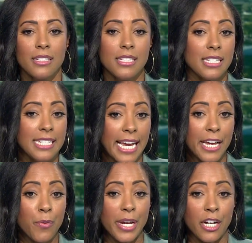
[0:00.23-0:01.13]
Today,
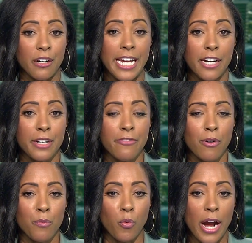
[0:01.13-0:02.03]
we are hearing
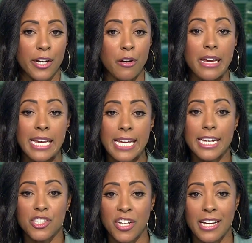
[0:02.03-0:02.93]
from writer E.
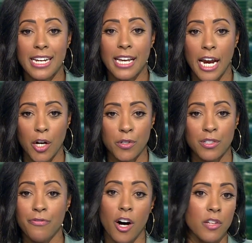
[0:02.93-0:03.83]
Jean Carroll
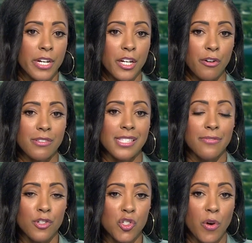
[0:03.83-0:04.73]
following her
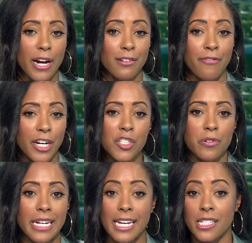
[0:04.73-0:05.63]
civil trial victory
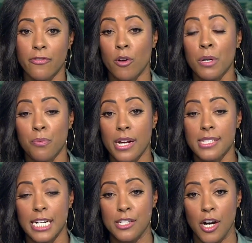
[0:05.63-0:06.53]
against former
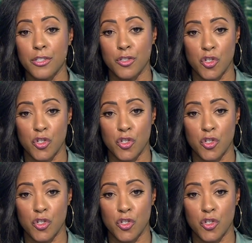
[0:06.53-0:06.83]
President Donald